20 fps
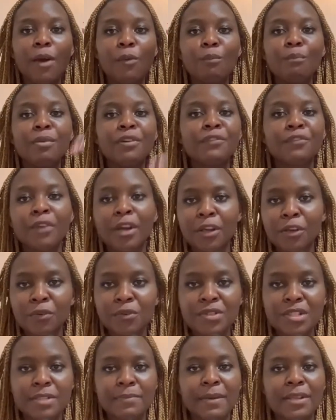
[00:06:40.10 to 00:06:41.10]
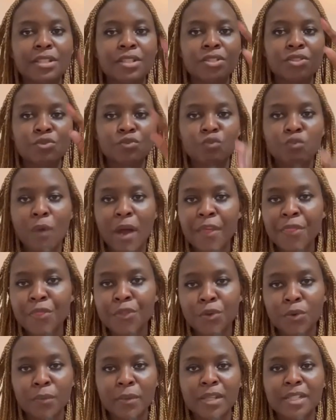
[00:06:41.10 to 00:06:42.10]
before I go to sleep, I just run
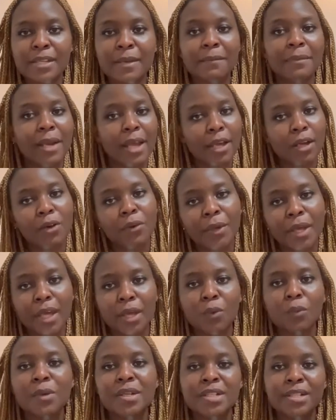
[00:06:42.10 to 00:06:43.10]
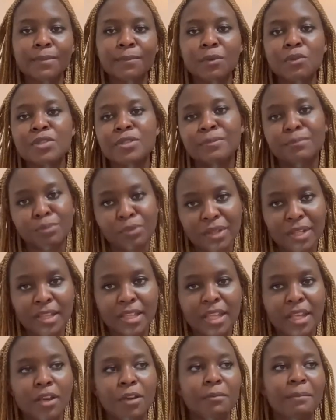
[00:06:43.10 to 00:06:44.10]
through it and be like, okay, what is the most important
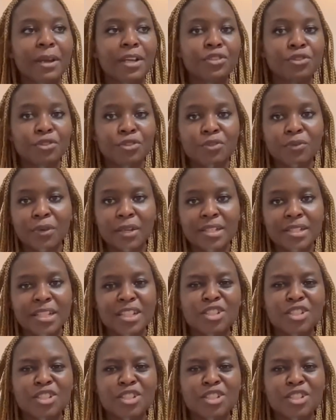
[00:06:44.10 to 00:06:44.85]
thing on my to-do list?